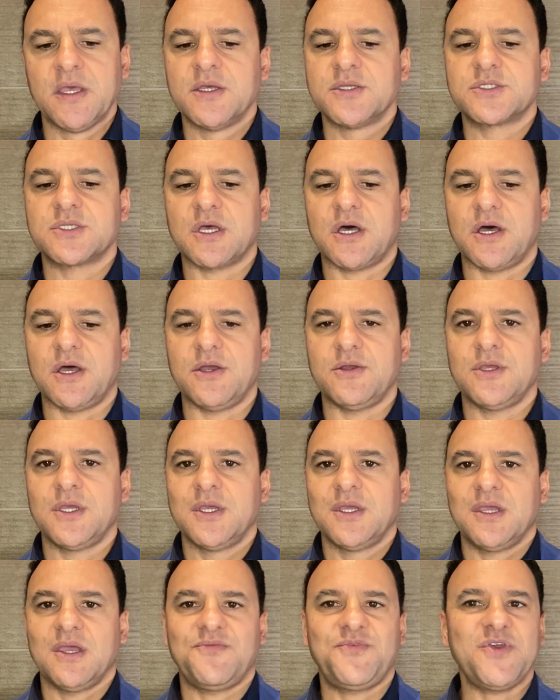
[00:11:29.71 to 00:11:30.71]

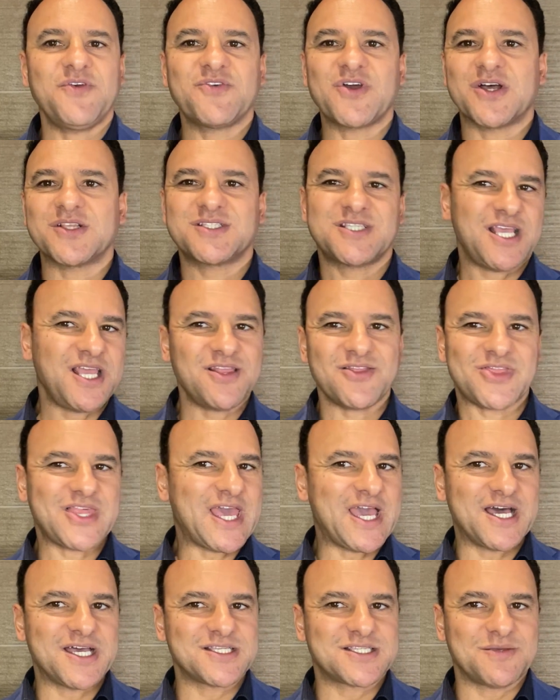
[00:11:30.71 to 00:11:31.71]
So if you've got
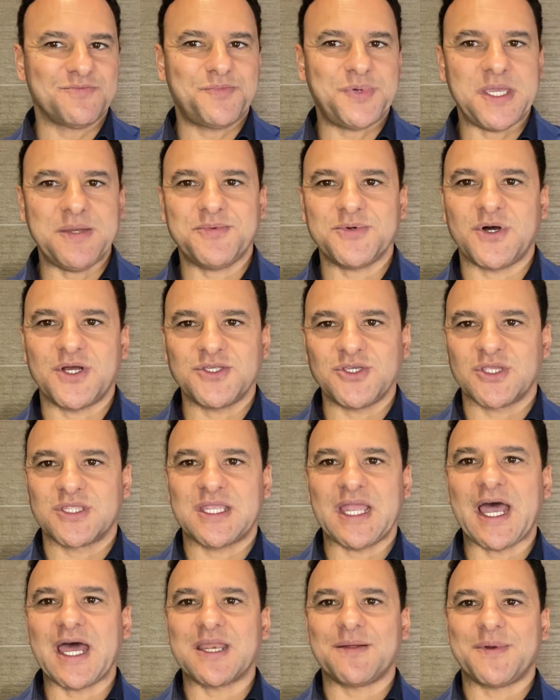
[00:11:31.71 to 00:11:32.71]
10,000 people on your
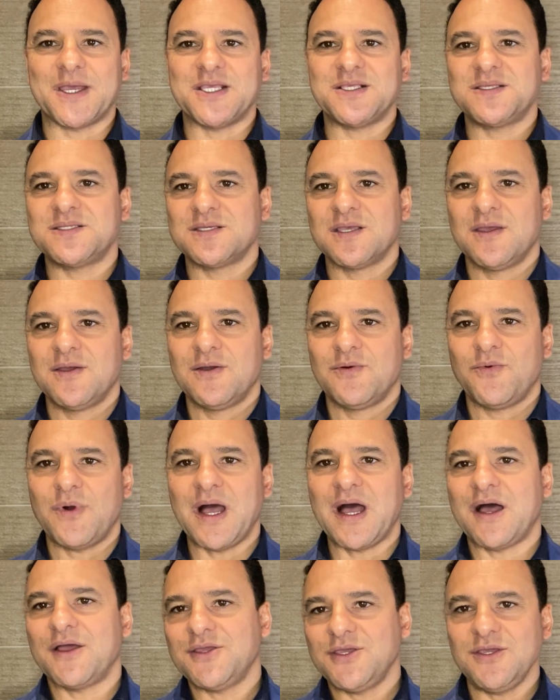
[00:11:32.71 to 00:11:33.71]
database,
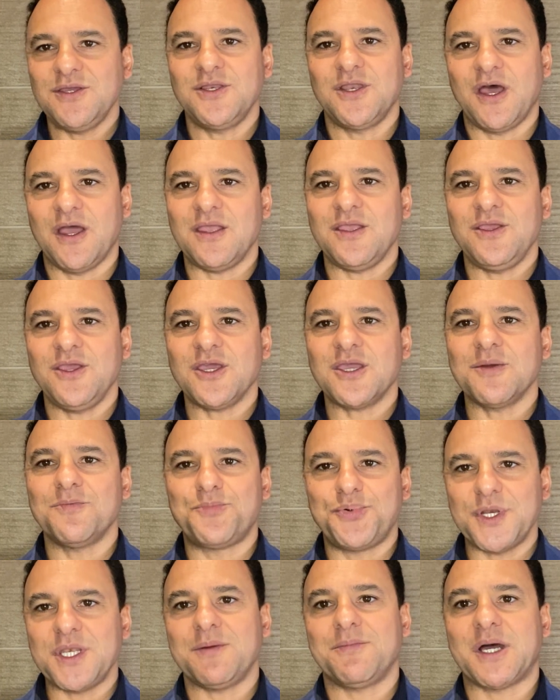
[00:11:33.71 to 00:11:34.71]
well, you know, you
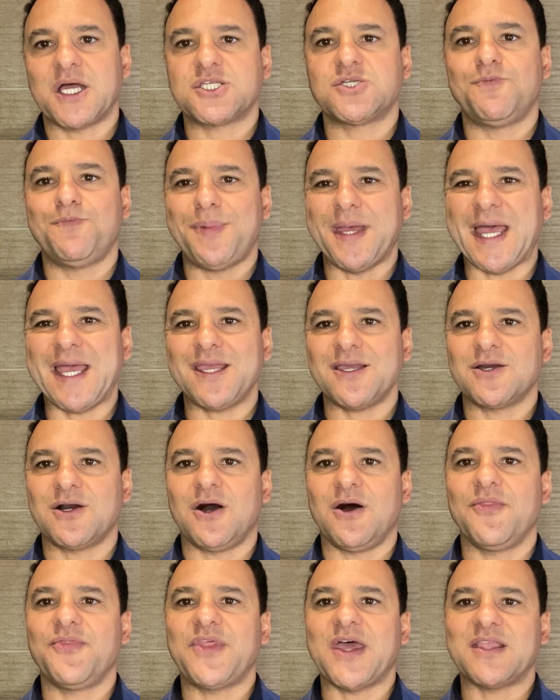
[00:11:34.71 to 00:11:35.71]
can pretty much bank
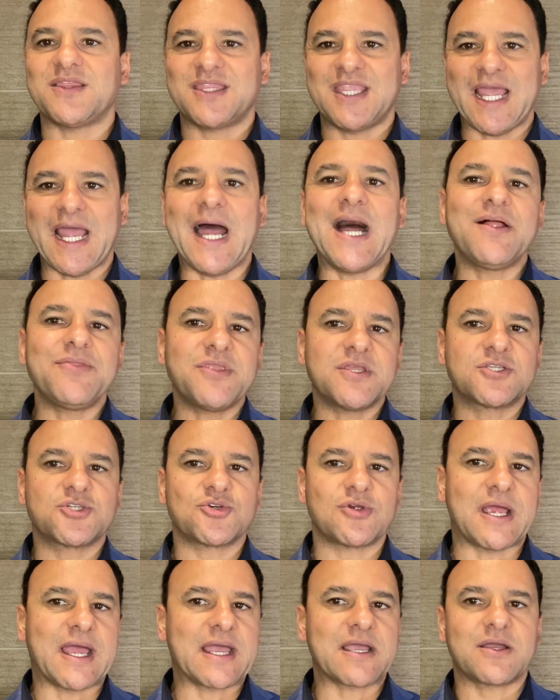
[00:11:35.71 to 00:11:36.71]
on that down the
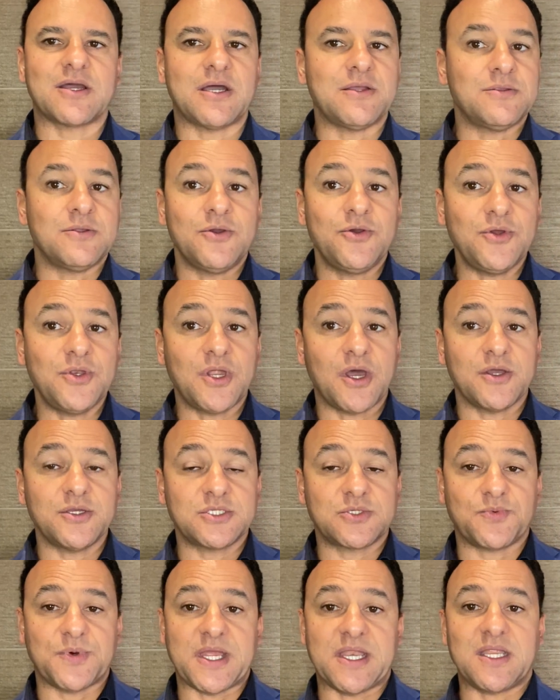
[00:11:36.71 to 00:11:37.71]
track. Who
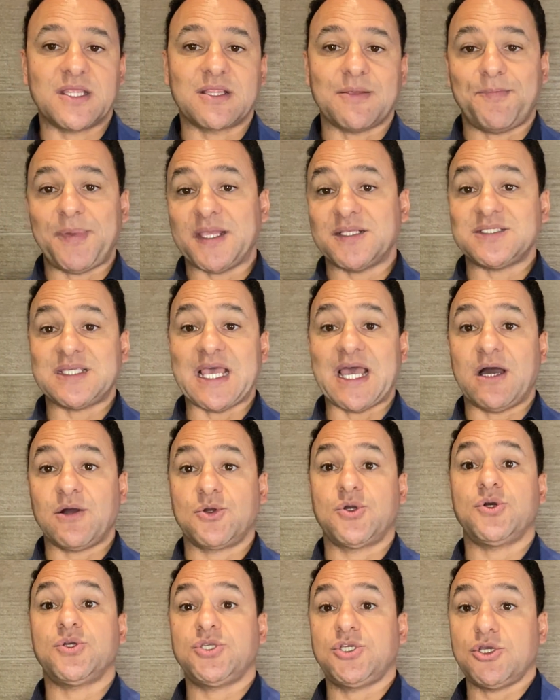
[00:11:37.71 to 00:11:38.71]
knows when? It depends how
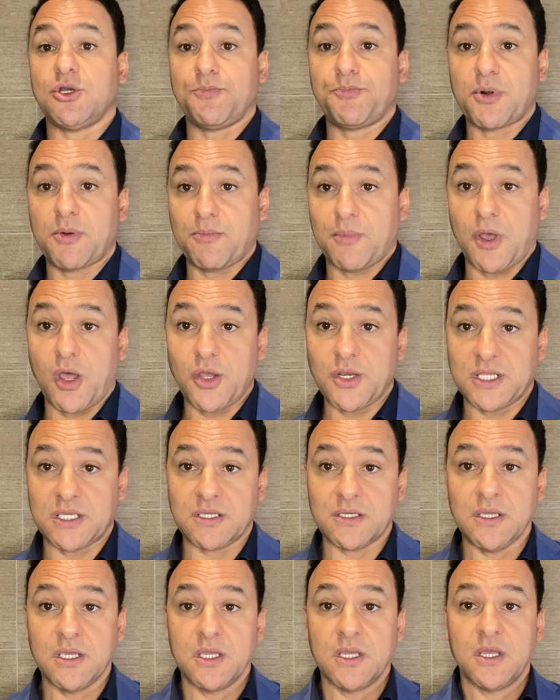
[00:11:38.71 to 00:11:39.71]
good you're
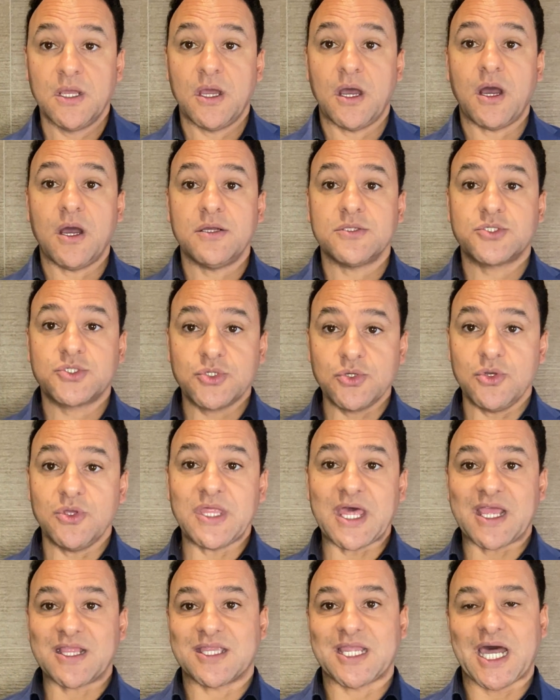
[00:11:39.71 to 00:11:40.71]
promoting to
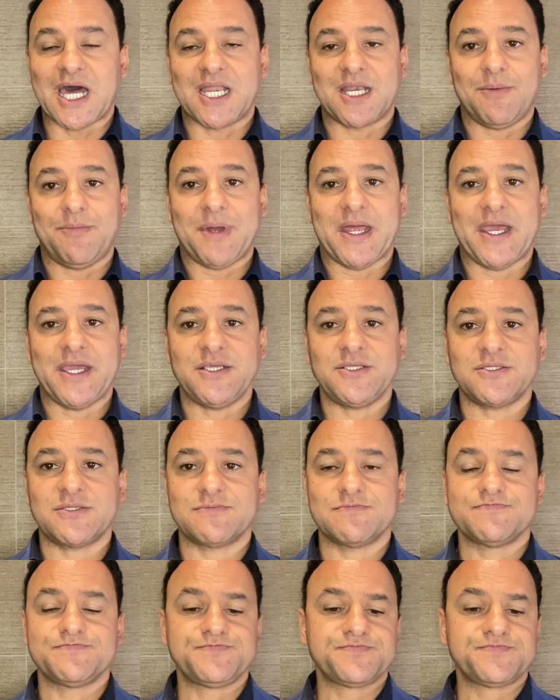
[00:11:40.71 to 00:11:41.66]
that database.